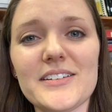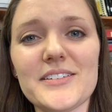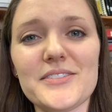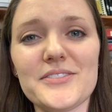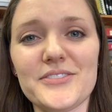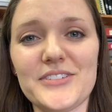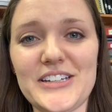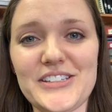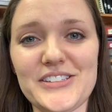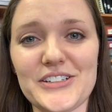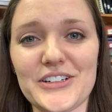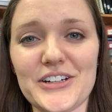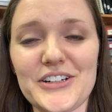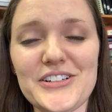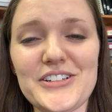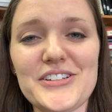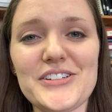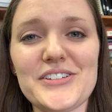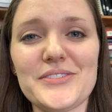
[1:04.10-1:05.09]

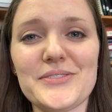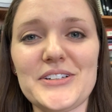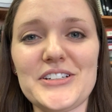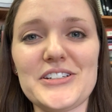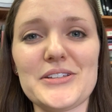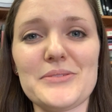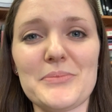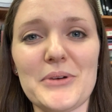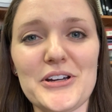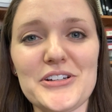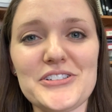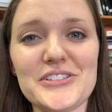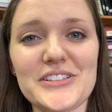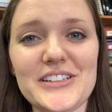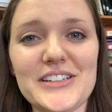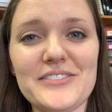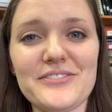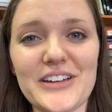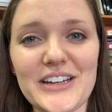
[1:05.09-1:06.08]
research, which is
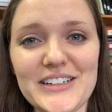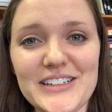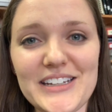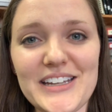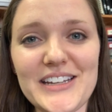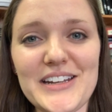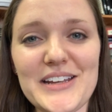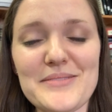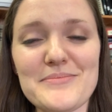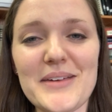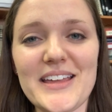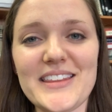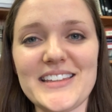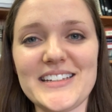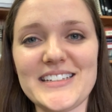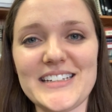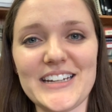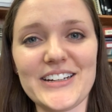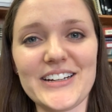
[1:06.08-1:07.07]
partially funded by the
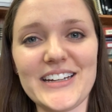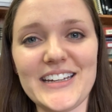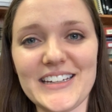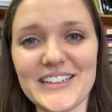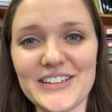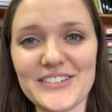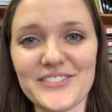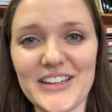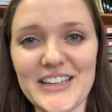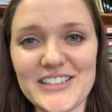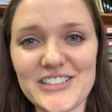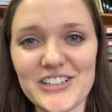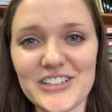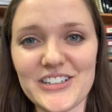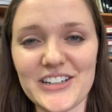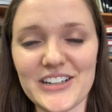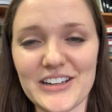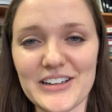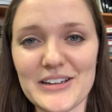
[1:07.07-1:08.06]
Dairy Innovation
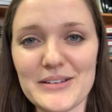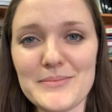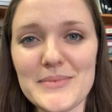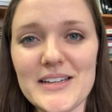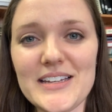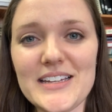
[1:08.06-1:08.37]
Hub,